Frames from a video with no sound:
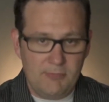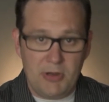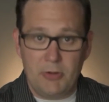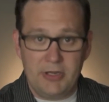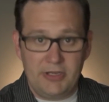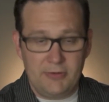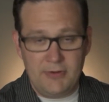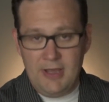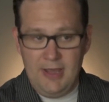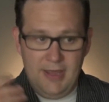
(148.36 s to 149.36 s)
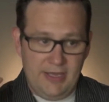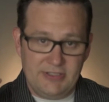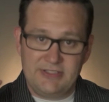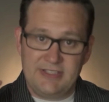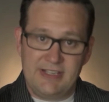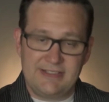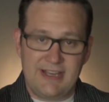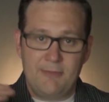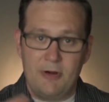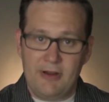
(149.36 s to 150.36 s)
But what you do is you set
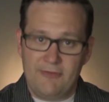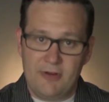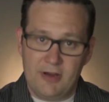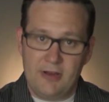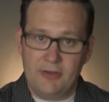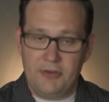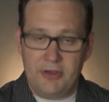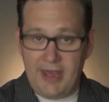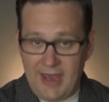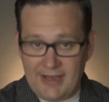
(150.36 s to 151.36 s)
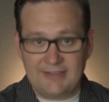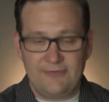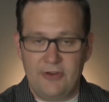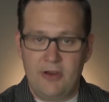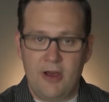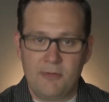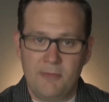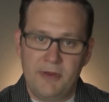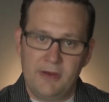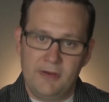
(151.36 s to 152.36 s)
aside money for gas, for your
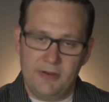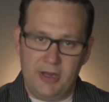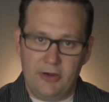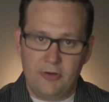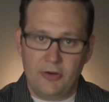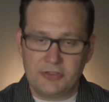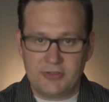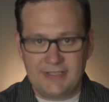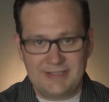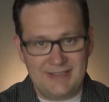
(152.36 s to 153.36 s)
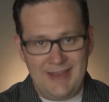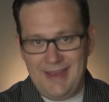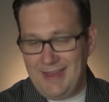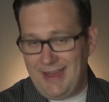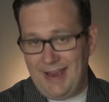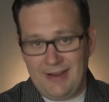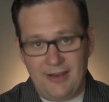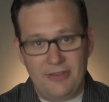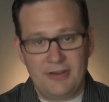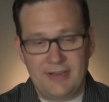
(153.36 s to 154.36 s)
automobile, and groceries, any
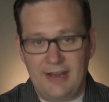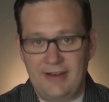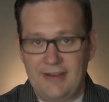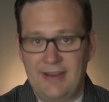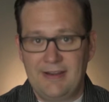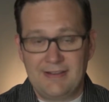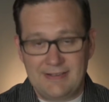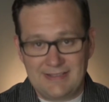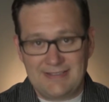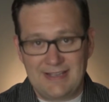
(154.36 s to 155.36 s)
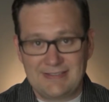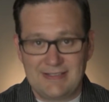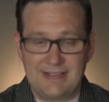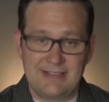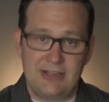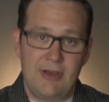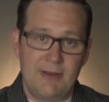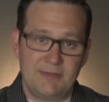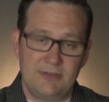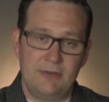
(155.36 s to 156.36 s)
other day-to-day necessities that you
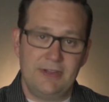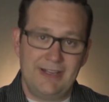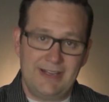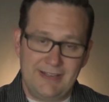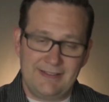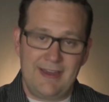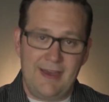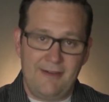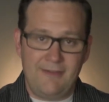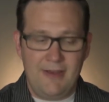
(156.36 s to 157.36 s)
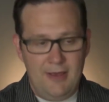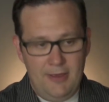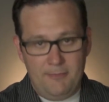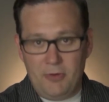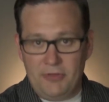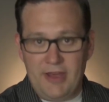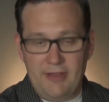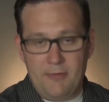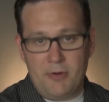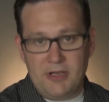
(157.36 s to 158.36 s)
absolutely need to have. Put that
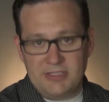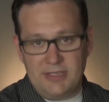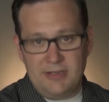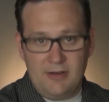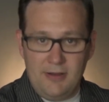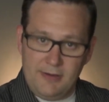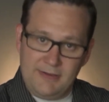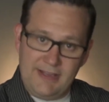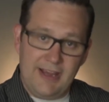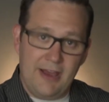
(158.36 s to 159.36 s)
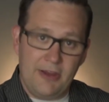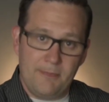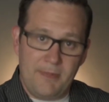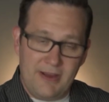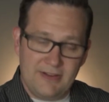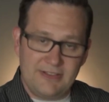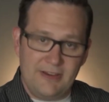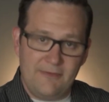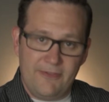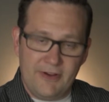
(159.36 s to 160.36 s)
in the budget, take out your pay
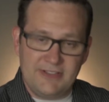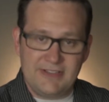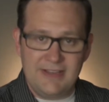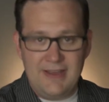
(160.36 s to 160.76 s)
yourself first,